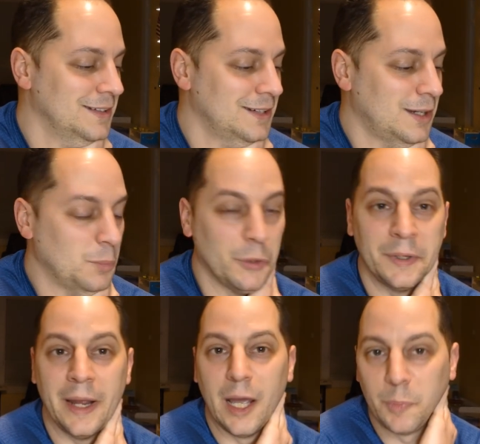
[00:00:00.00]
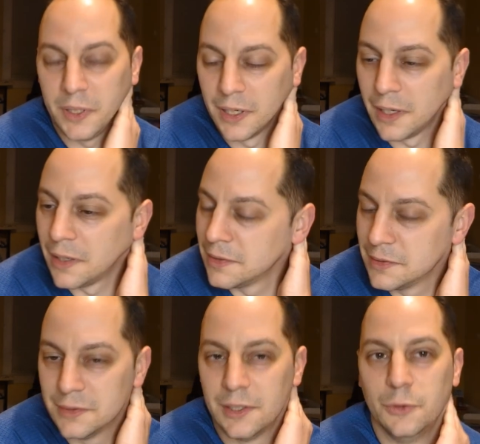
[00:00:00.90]
I'm more than happy
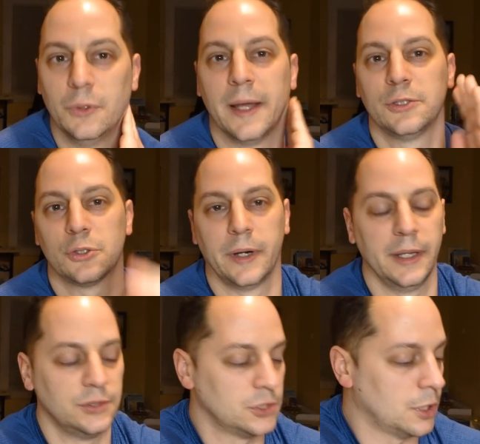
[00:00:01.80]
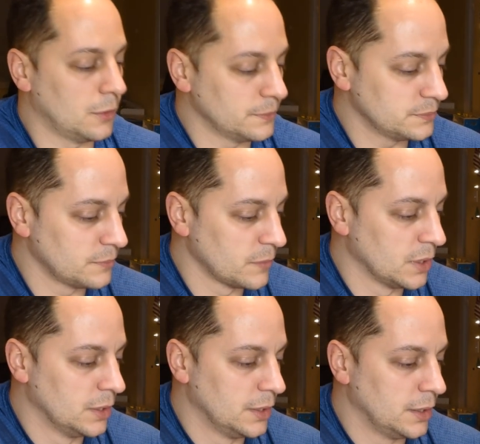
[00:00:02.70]
to do that trade. So,
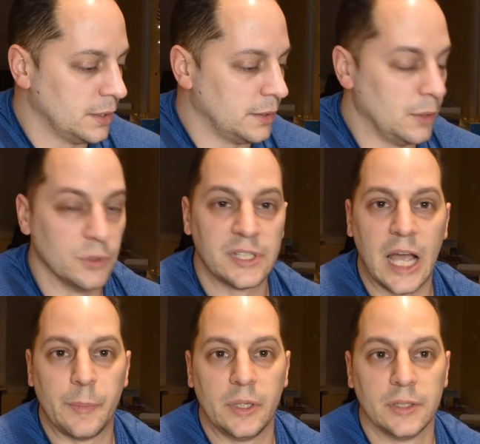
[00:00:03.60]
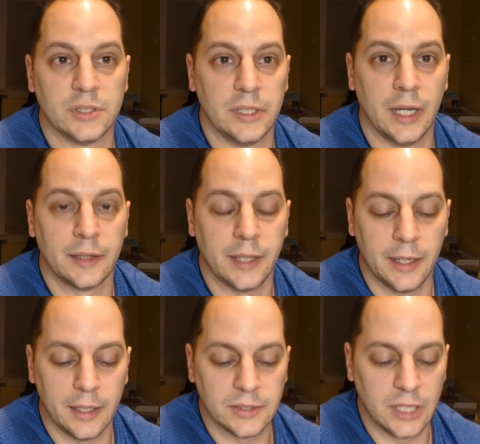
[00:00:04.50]
and he was happy because he got
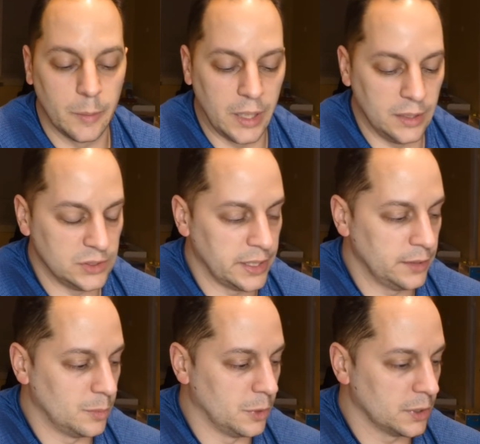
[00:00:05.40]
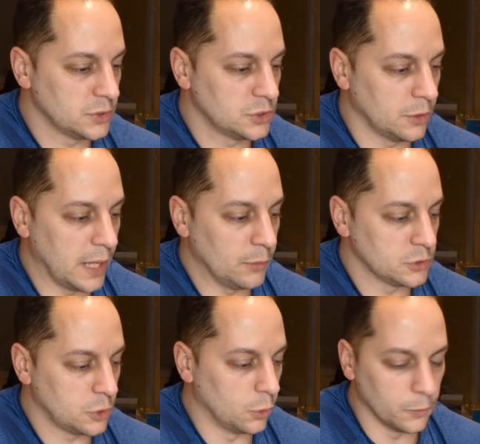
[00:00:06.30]
that Sam Alexander book. So that
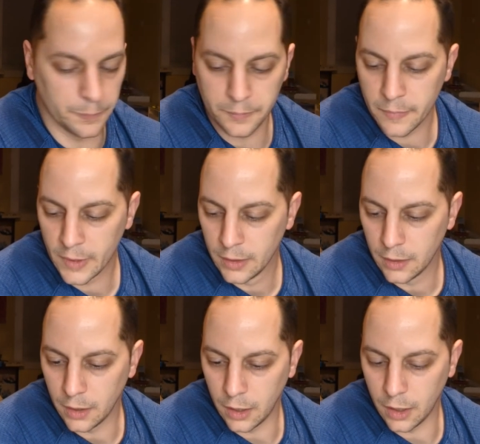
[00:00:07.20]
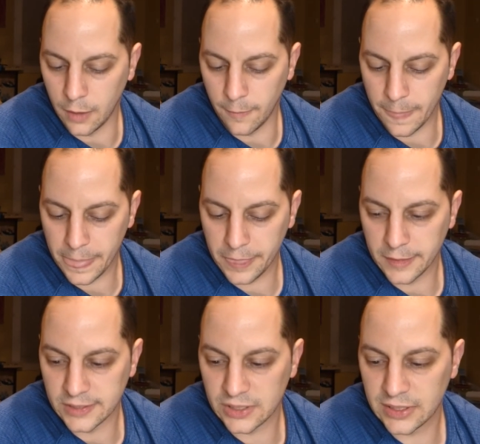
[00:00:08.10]
was cool.
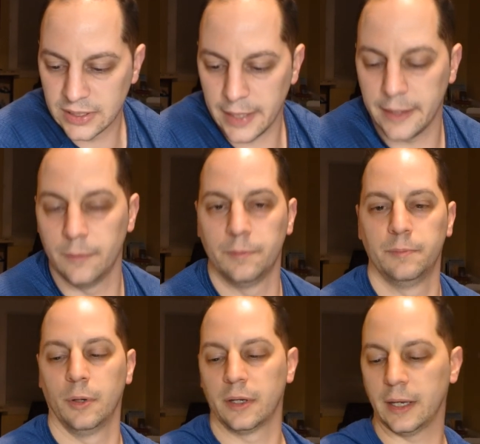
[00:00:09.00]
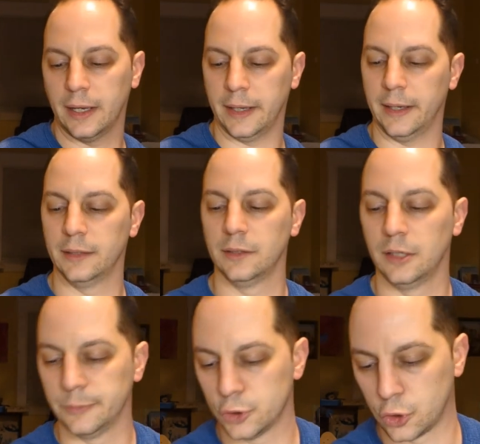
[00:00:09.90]
The second book I
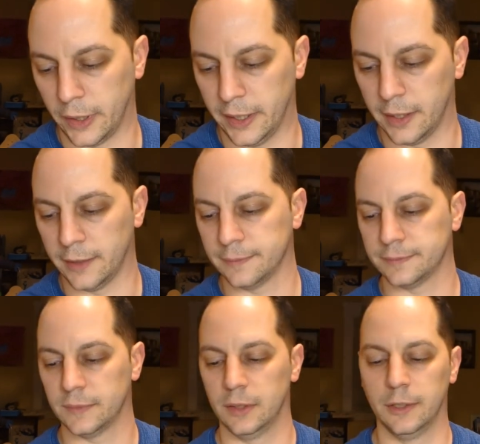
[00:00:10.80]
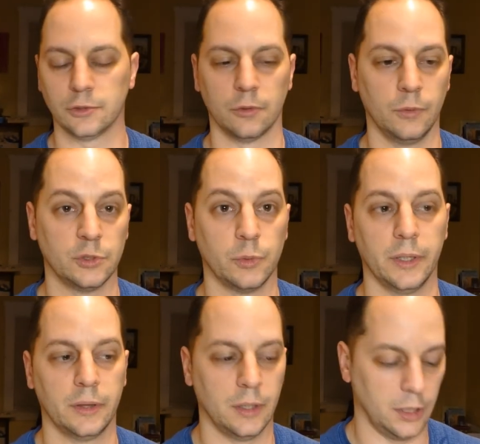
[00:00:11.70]
ended up trading, and this one was
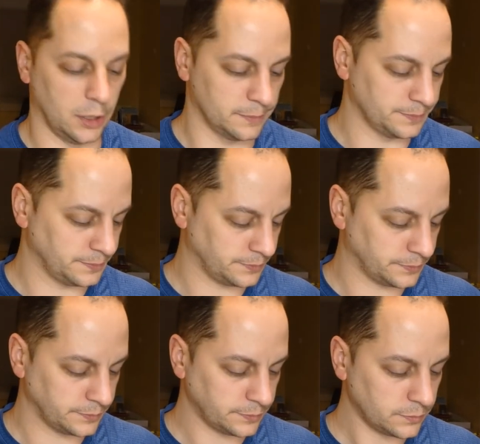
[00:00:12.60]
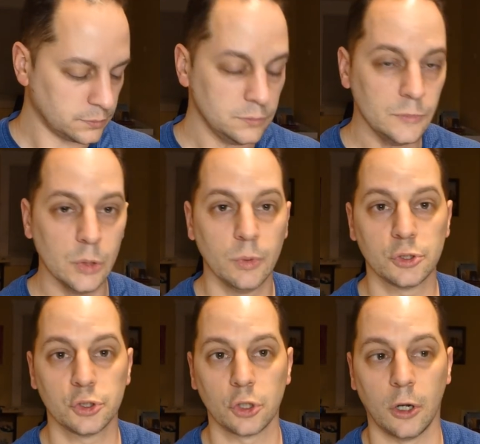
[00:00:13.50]

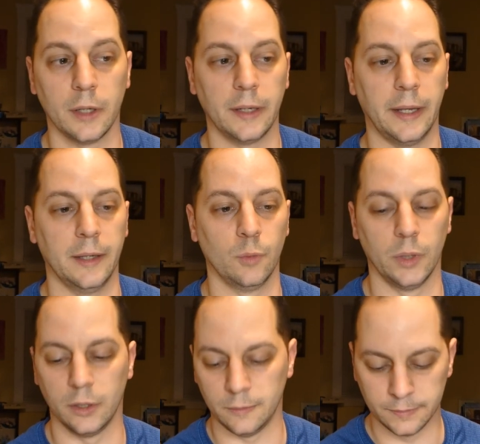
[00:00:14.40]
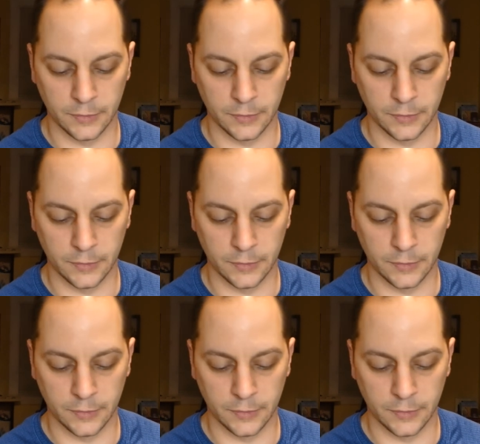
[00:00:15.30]
with Sean and Will.